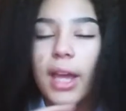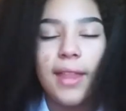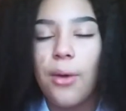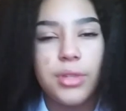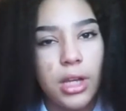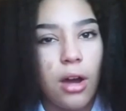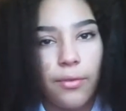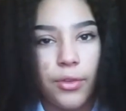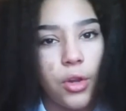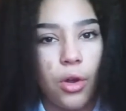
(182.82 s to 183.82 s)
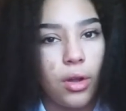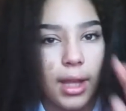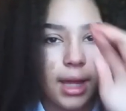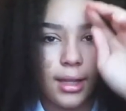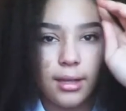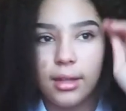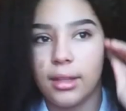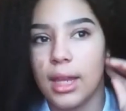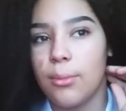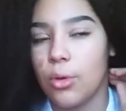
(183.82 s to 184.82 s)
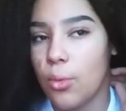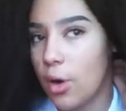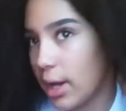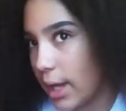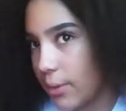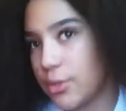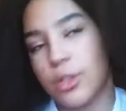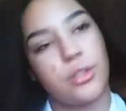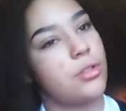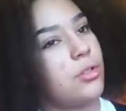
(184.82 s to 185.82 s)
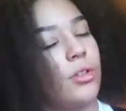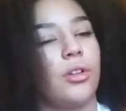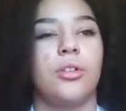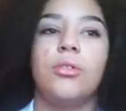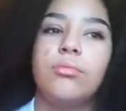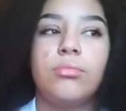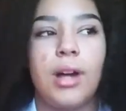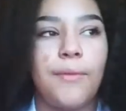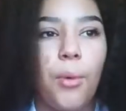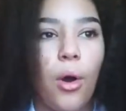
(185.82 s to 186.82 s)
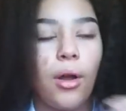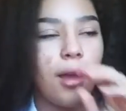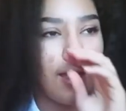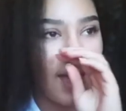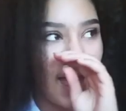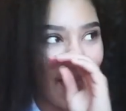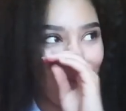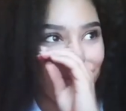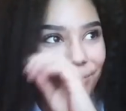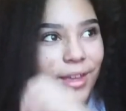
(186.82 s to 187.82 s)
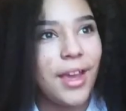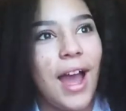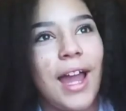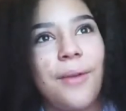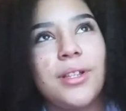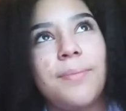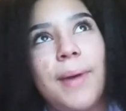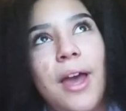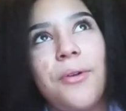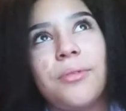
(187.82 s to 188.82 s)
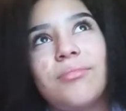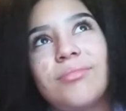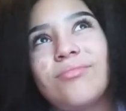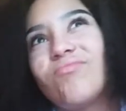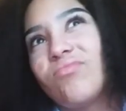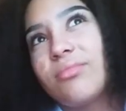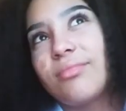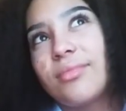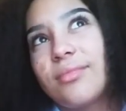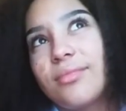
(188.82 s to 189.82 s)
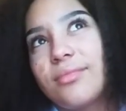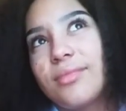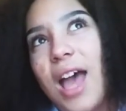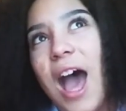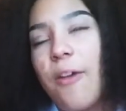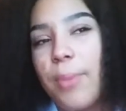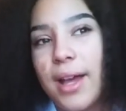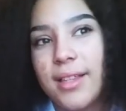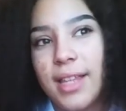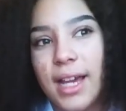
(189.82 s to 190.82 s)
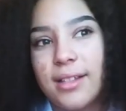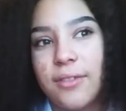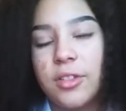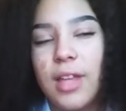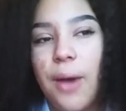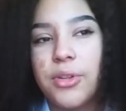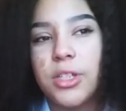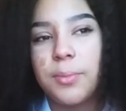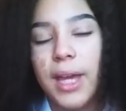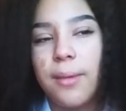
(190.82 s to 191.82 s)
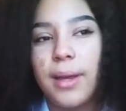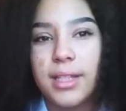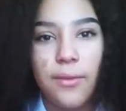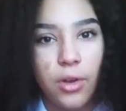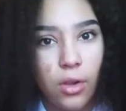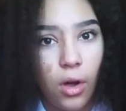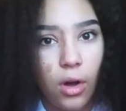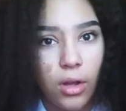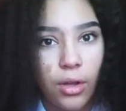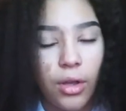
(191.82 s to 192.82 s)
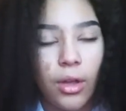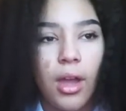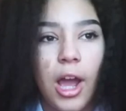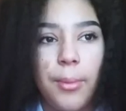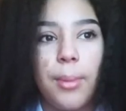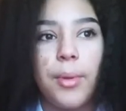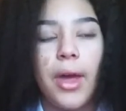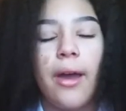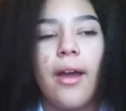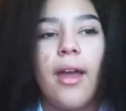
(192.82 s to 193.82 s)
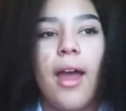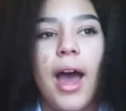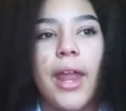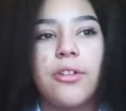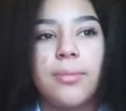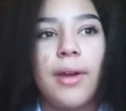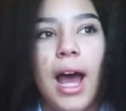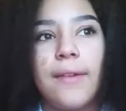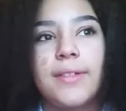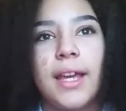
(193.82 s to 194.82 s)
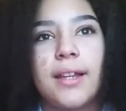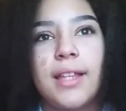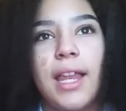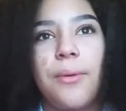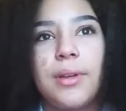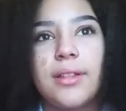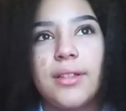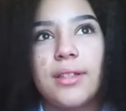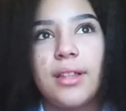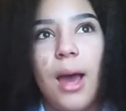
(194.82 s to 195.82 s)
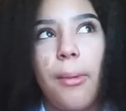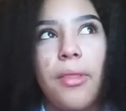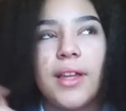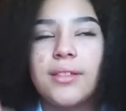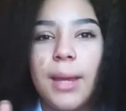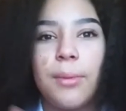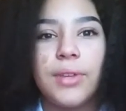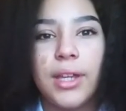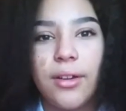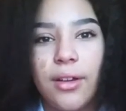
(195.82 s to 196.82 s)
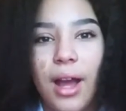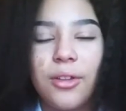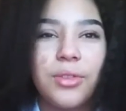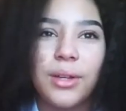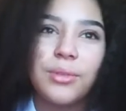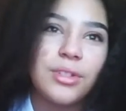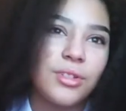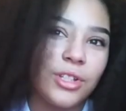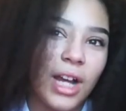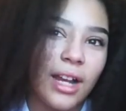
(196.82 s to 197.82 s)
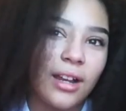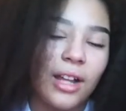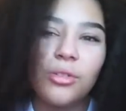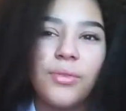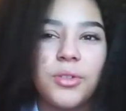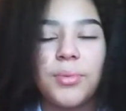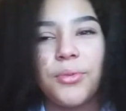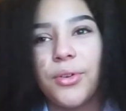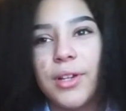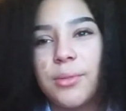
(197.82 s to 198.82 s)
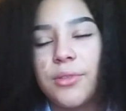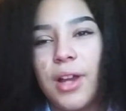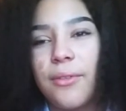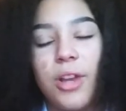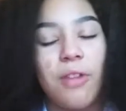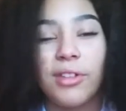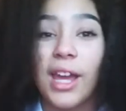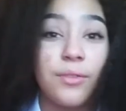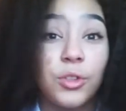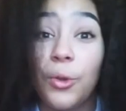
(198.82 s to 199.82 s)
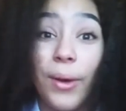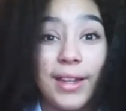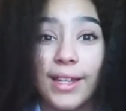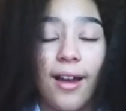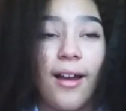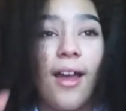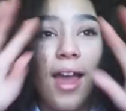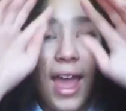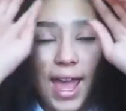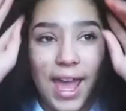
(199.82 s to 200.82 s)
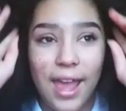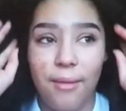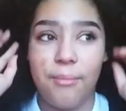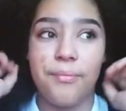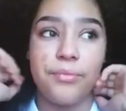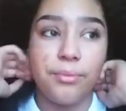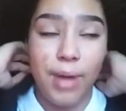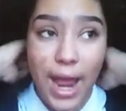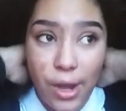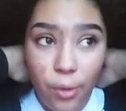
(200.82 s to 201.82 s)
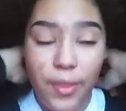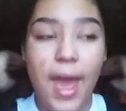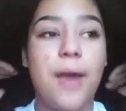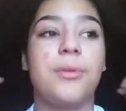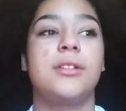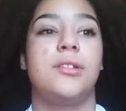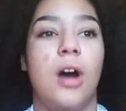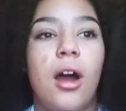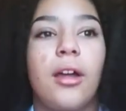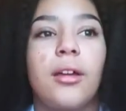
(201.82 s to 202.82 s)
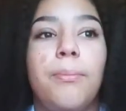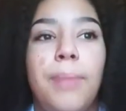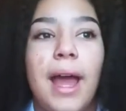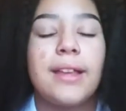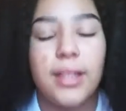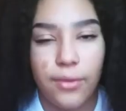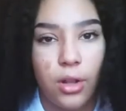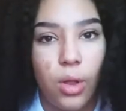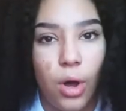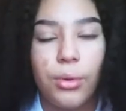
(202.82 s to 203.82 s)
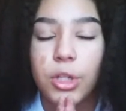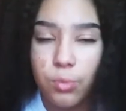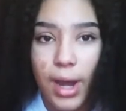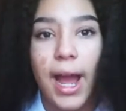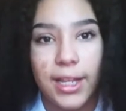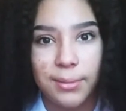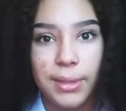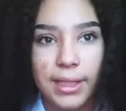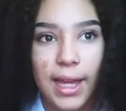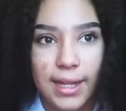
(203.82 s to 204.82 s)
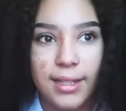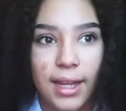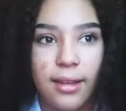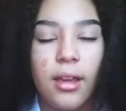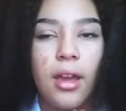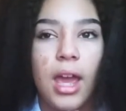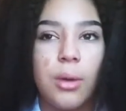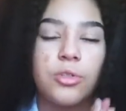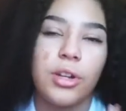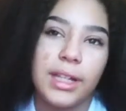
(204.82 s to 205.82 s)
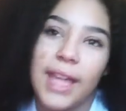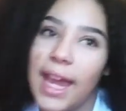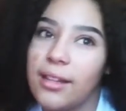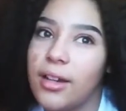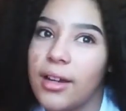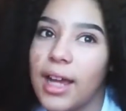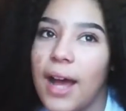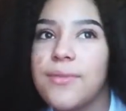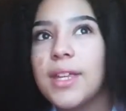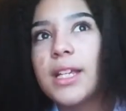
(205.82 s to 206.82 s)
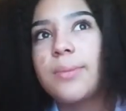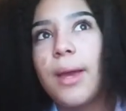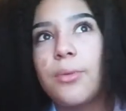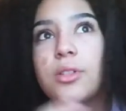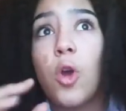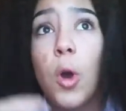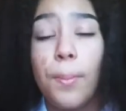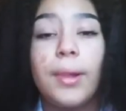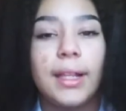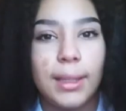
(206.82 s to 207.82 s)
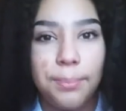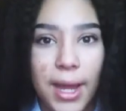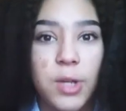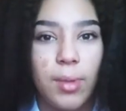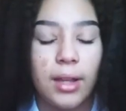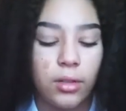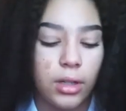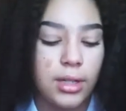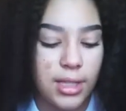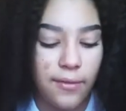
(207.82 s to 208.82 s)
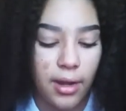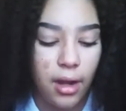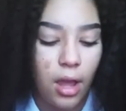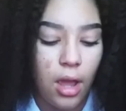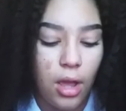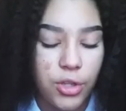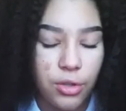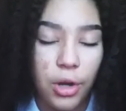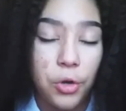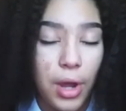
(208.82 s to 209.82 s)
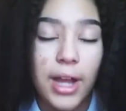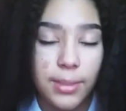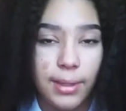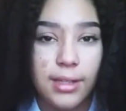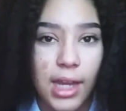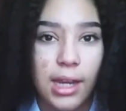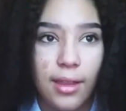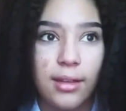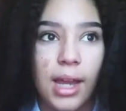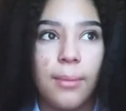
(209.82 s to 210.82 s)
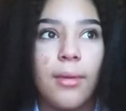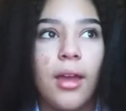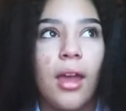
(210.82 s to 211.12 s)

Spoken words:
yeah, that was enough for the dog, like I didn't need any more walking, it was just to, have a walk. And it was about 6:30, I was to be in by 7 o'clock, I remember that, and it was about 6:30, and it was about this time of year, I don't think it was I don't know if it was before Christmas or after, I really have no idea. But I know that it was dark by 7 o'clock, which is why I had to be inside. It was already getting dark at 6:30, but it was completely pitch black dark at 7. So I knew I had to be inside at that time.